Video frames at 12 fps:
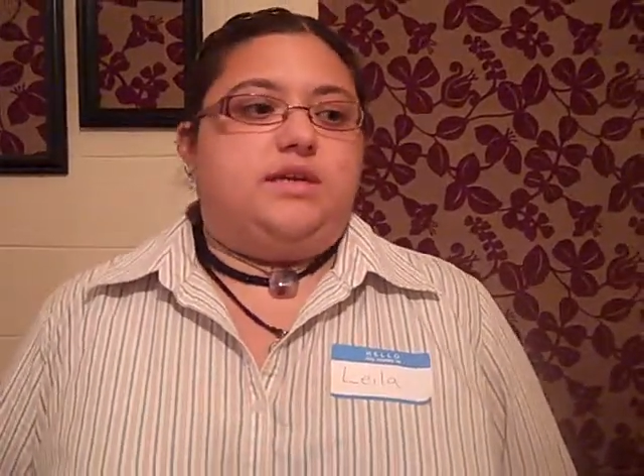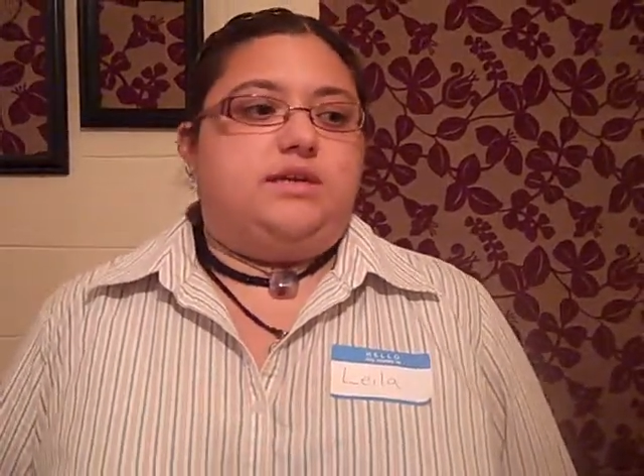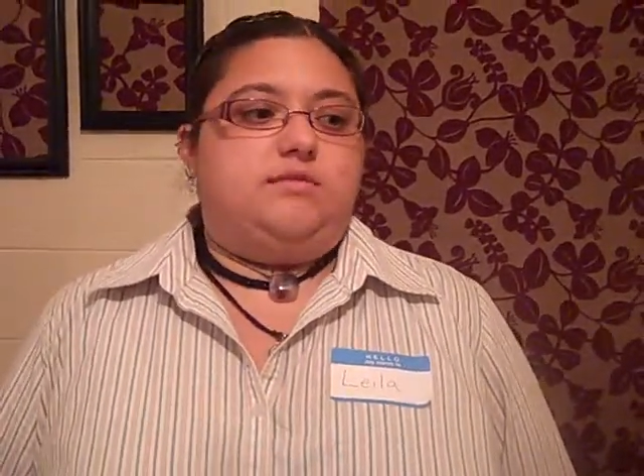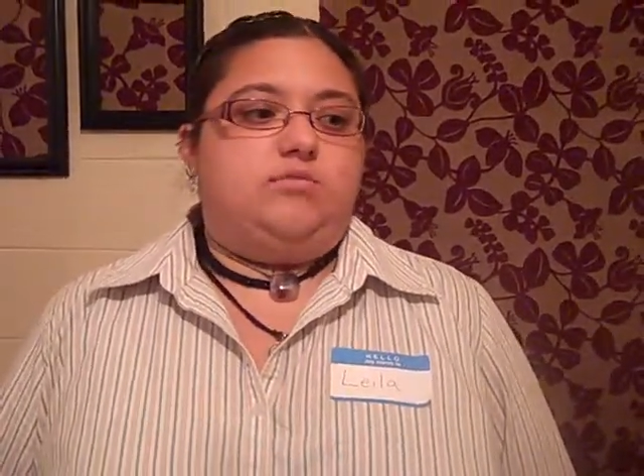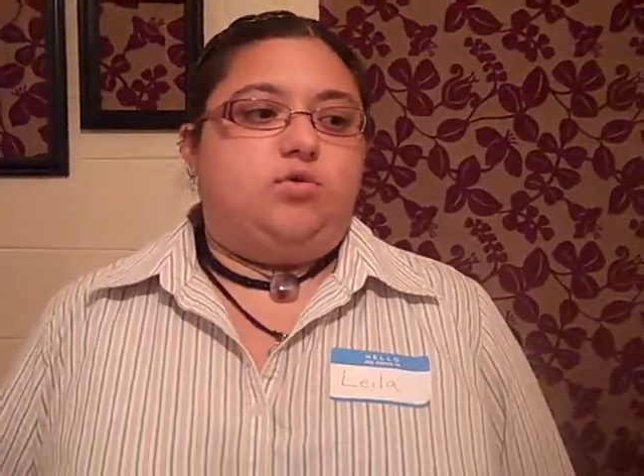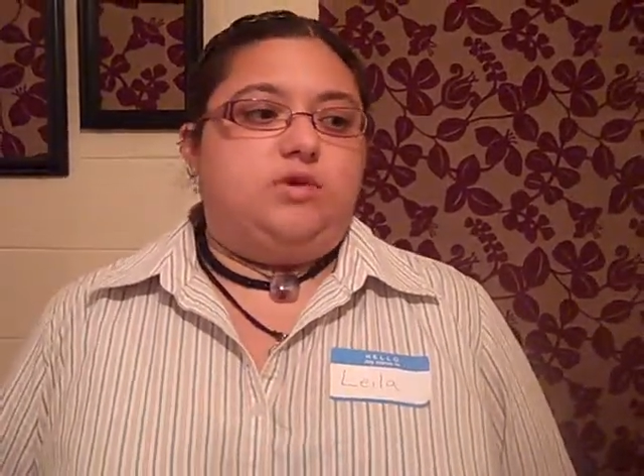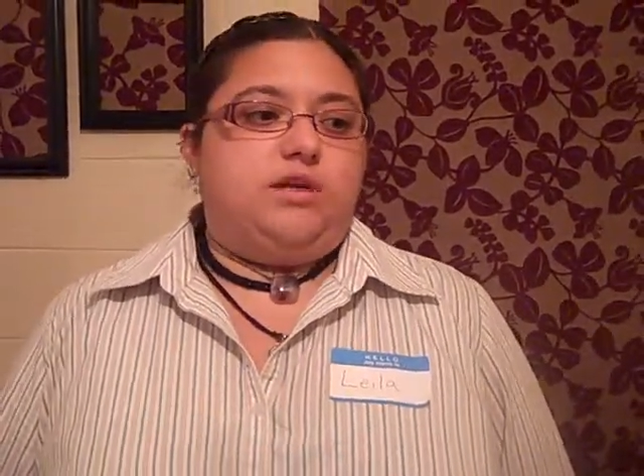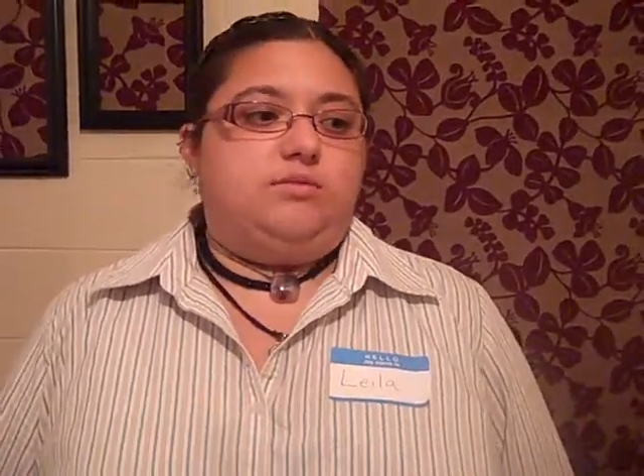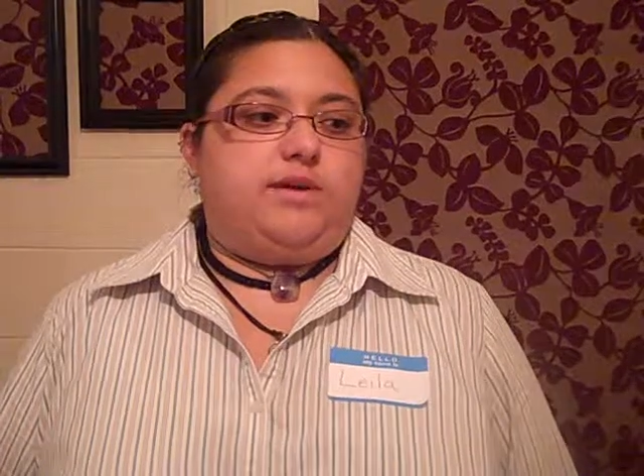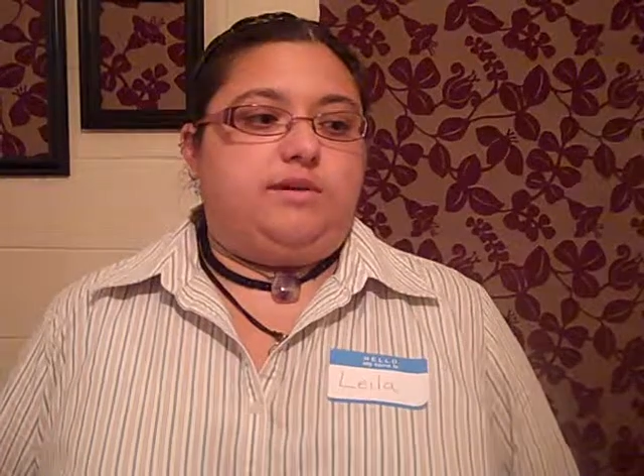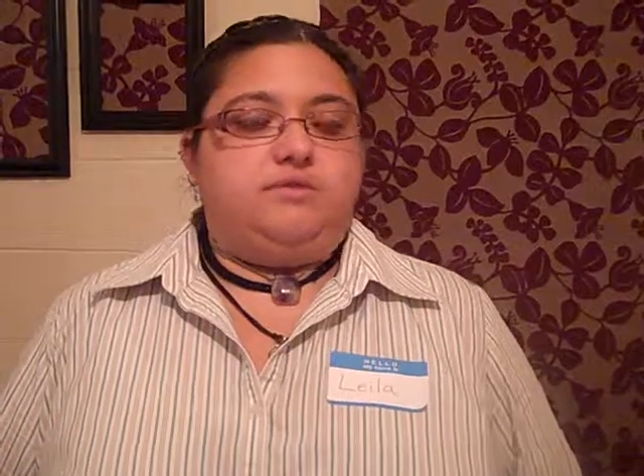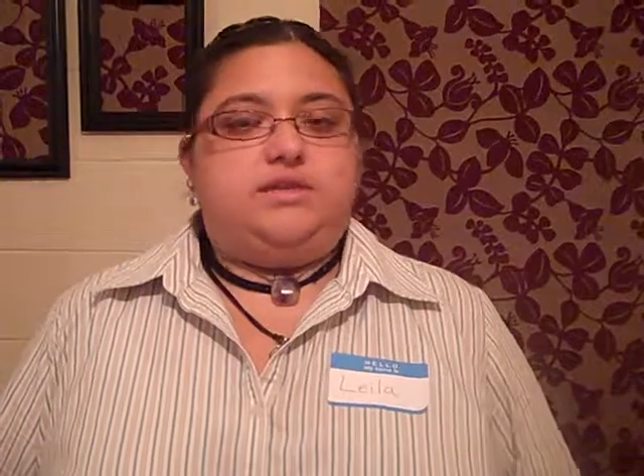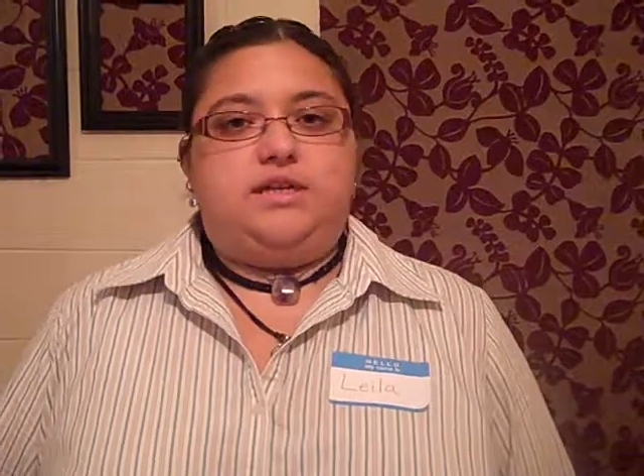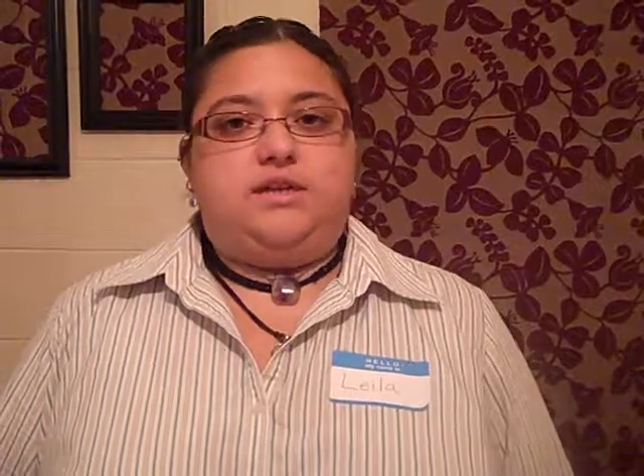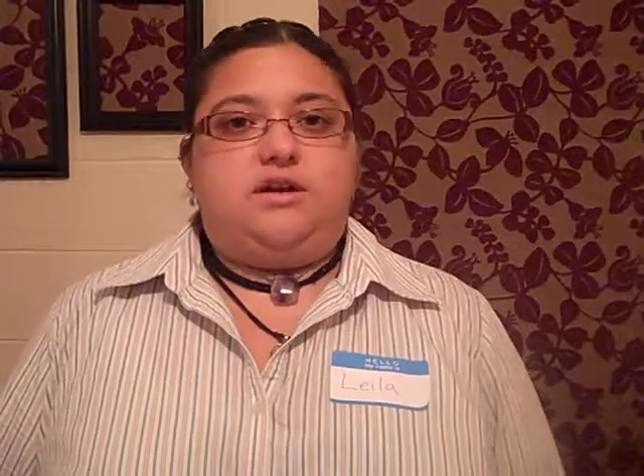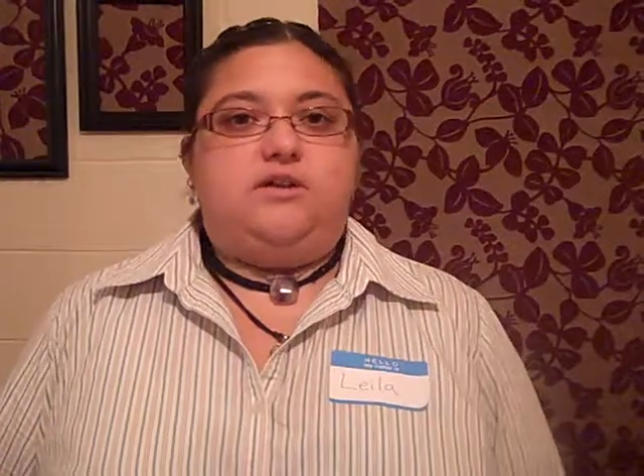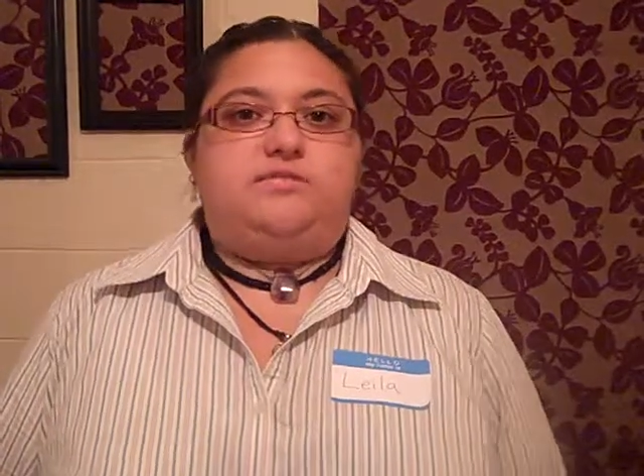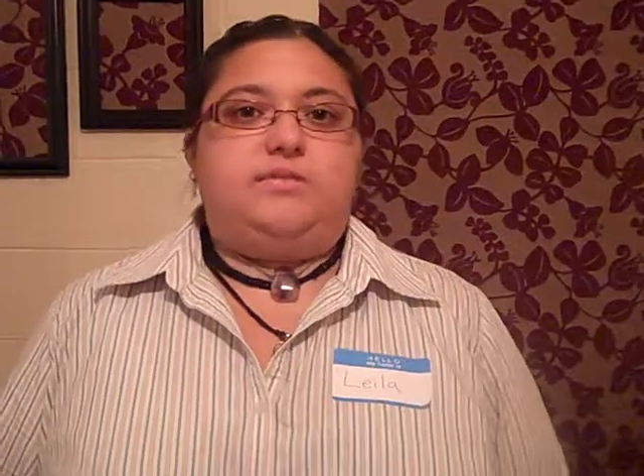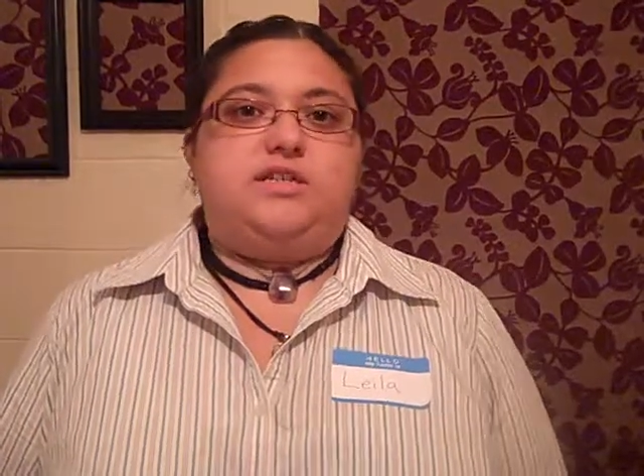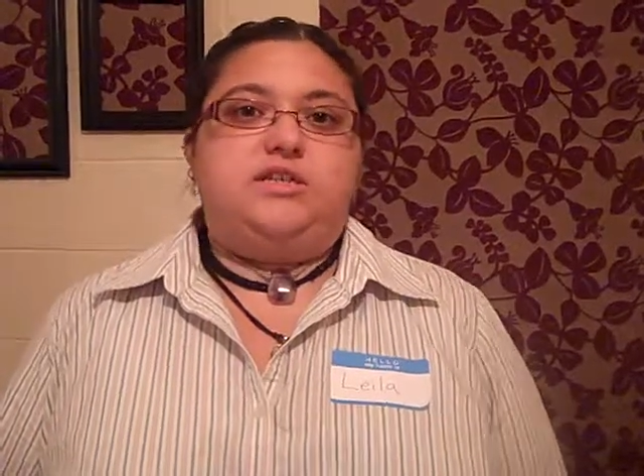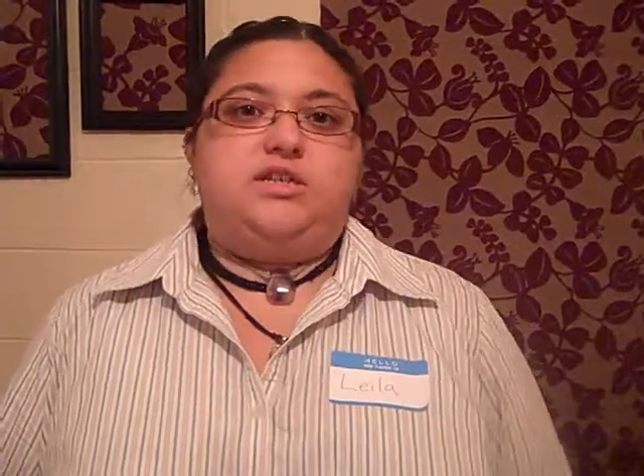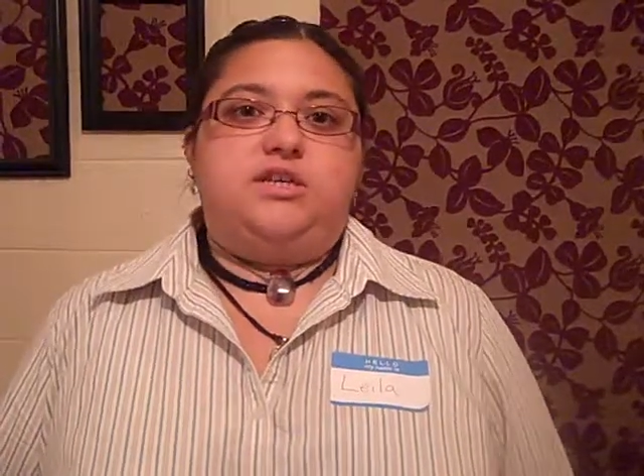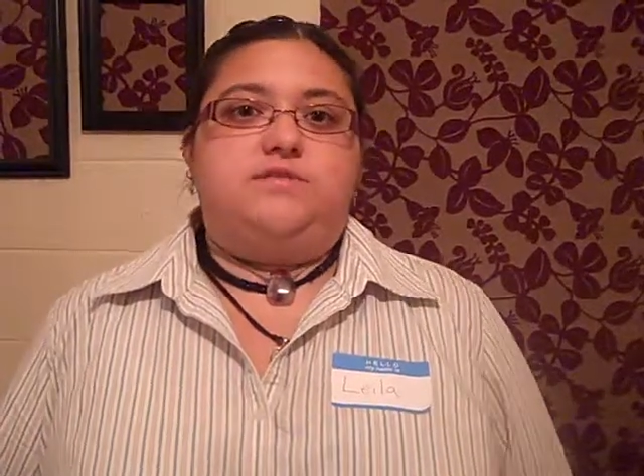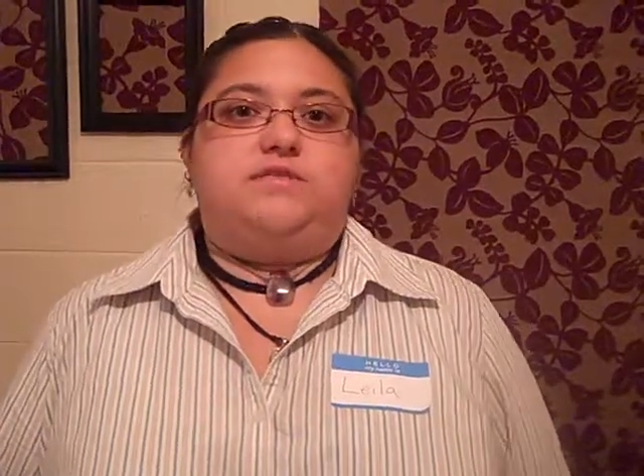In the morning, when I was getting off my
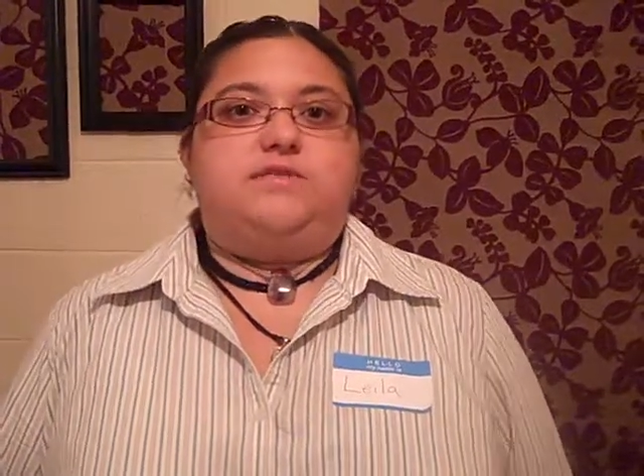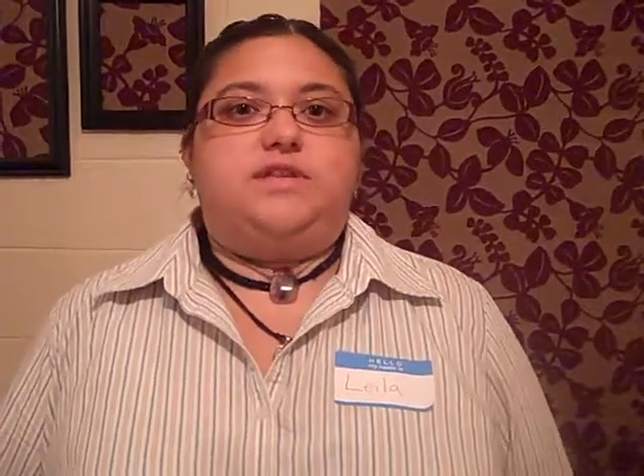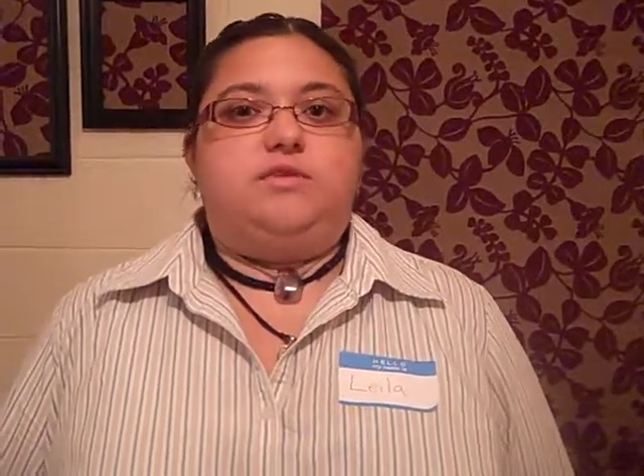shift,